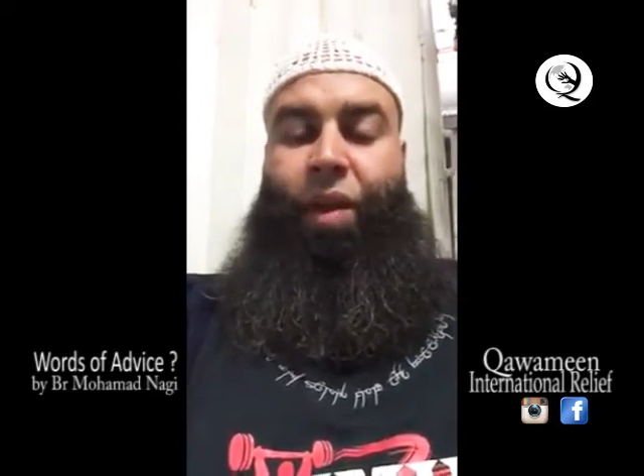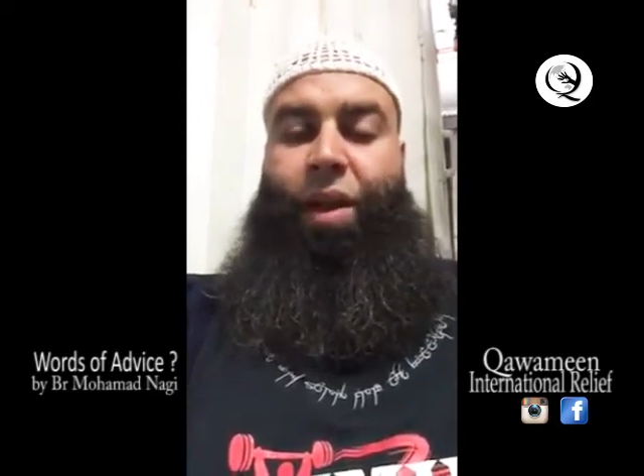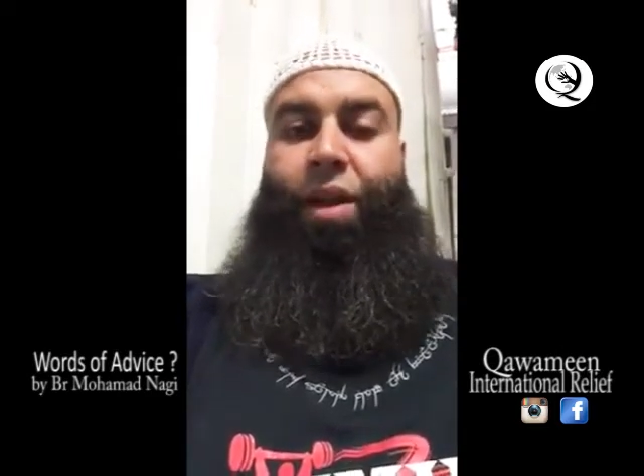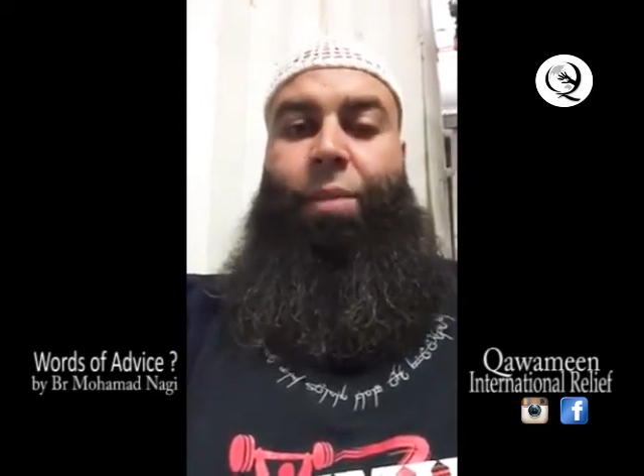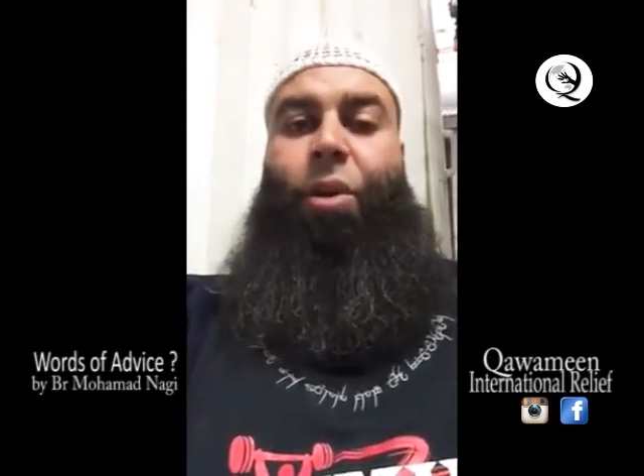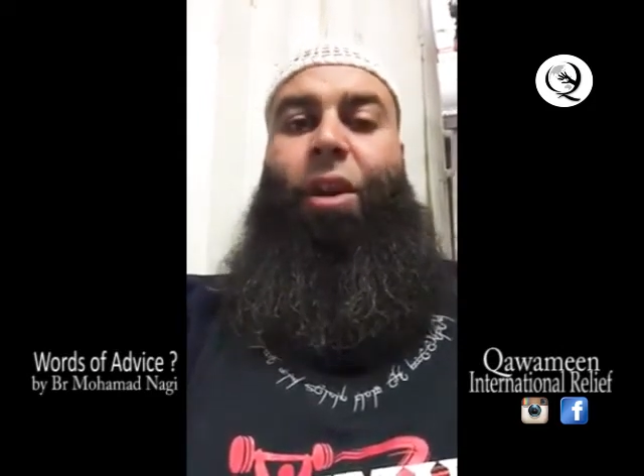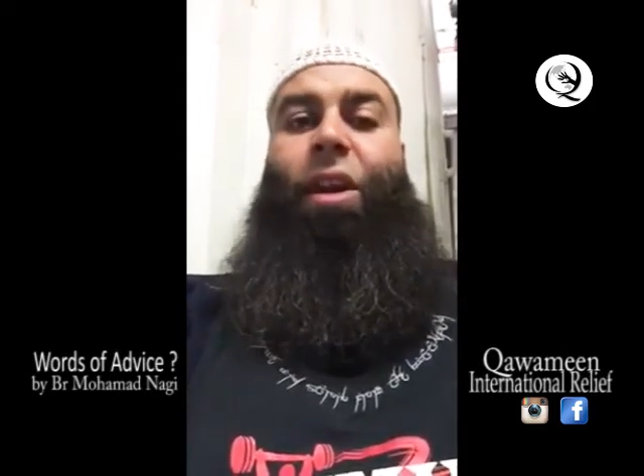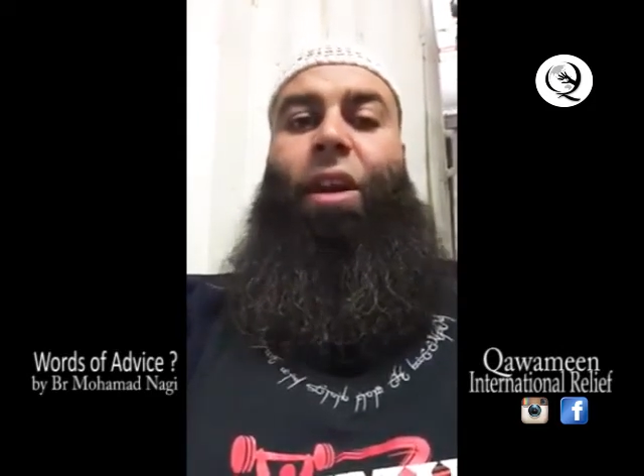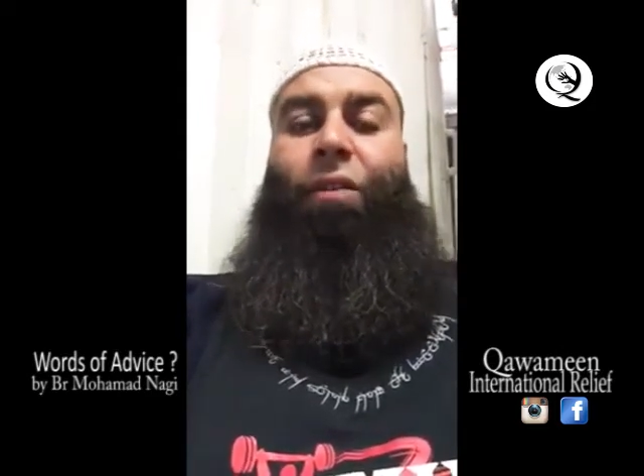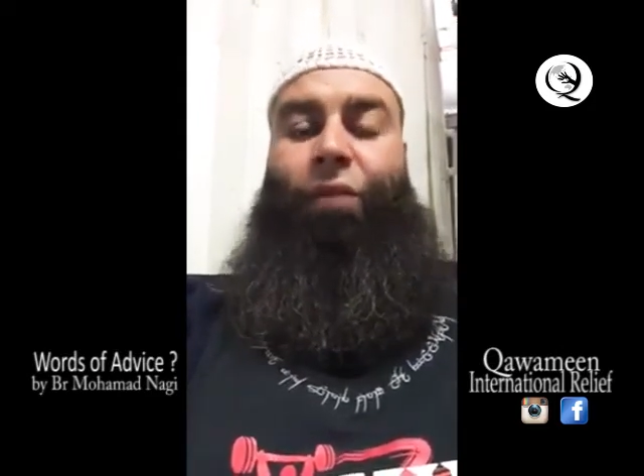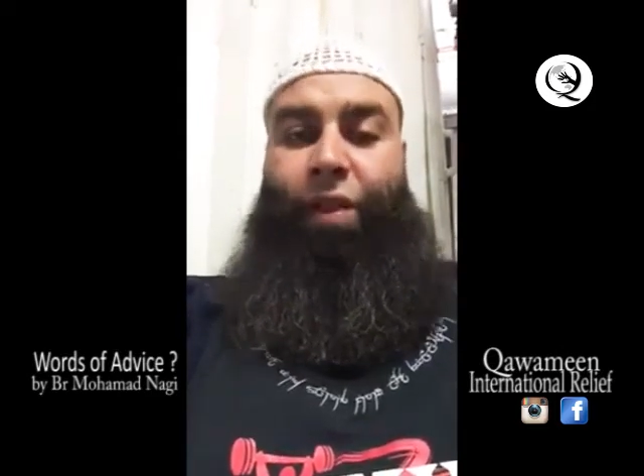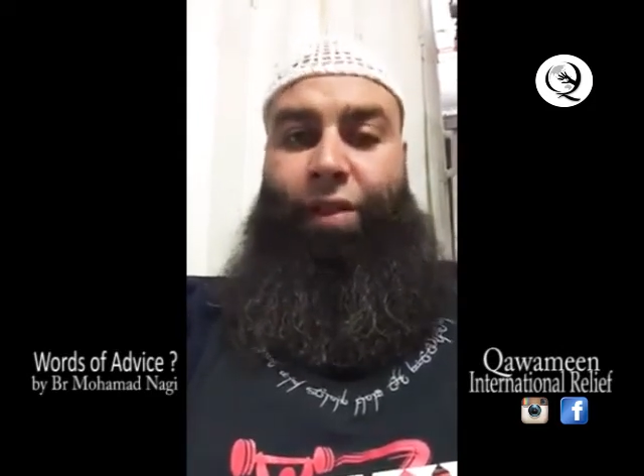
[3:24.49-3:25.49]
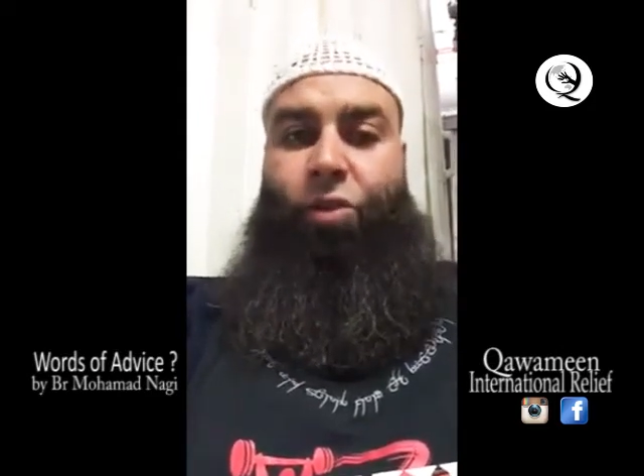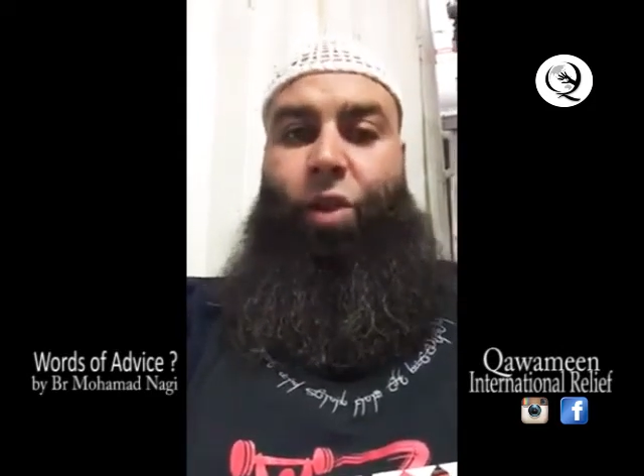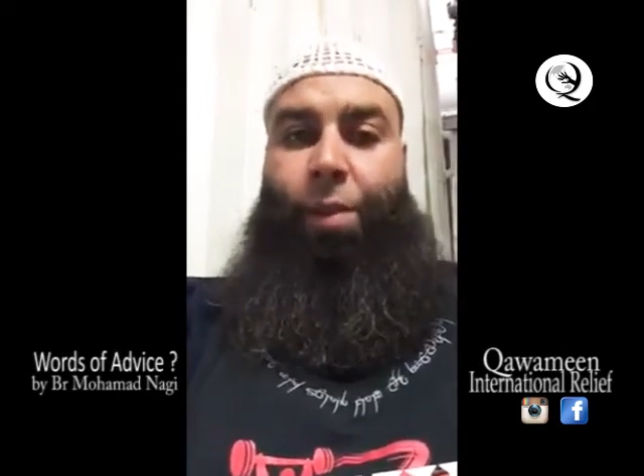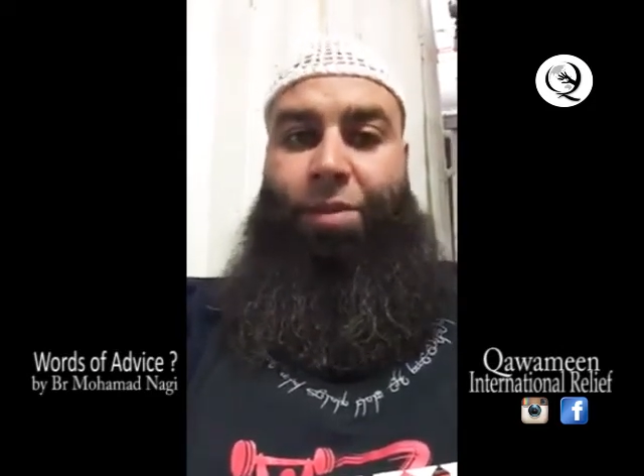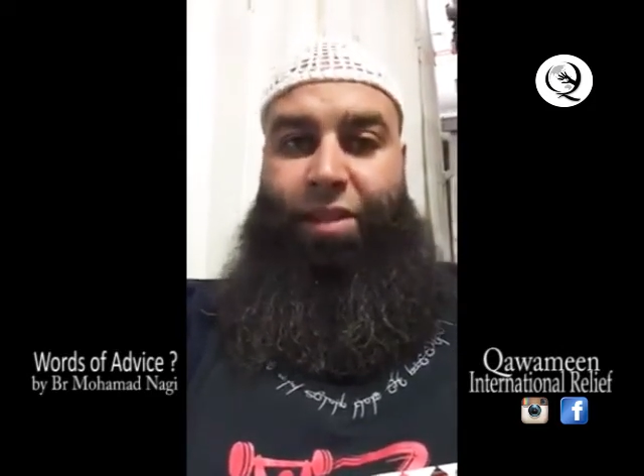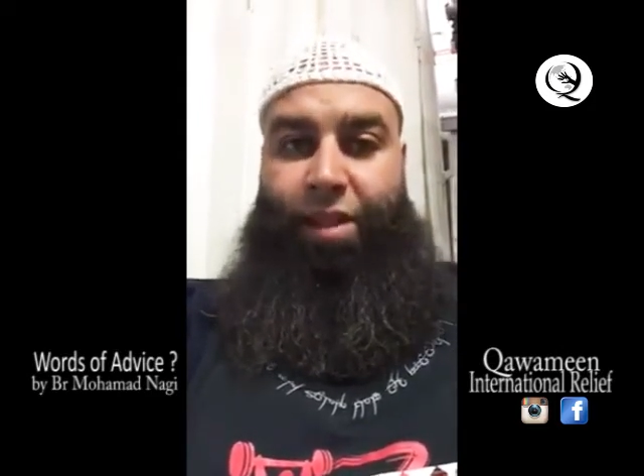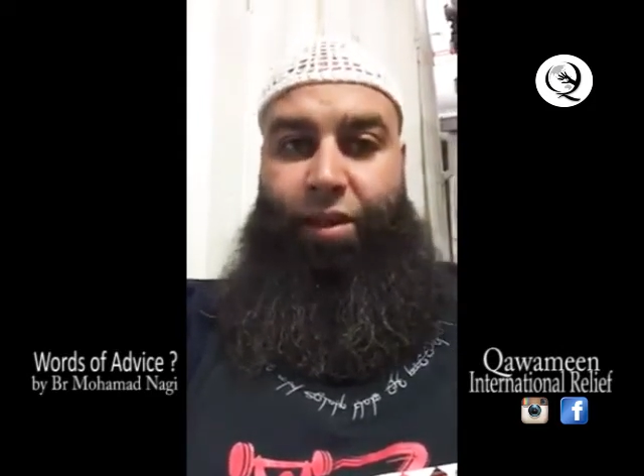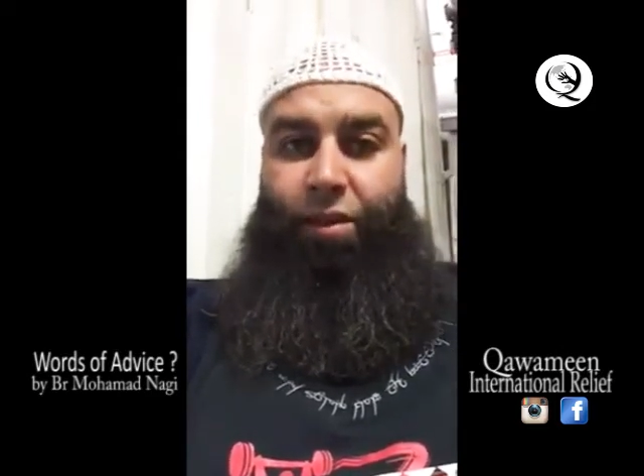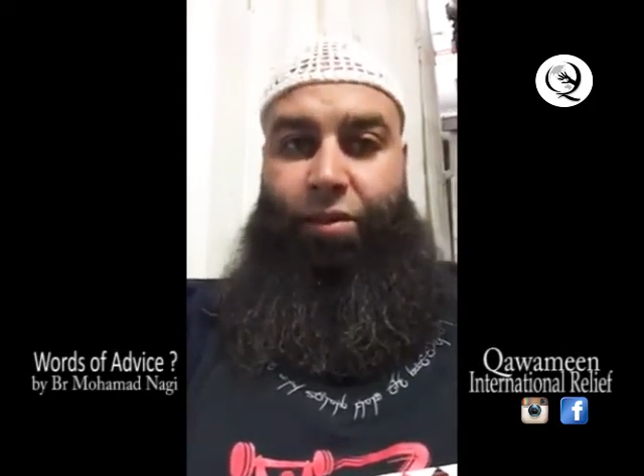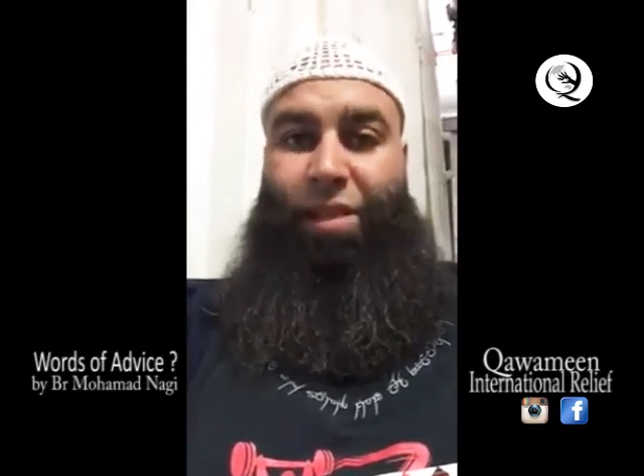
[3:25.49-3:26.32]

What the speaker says: and nobody get offended or upset.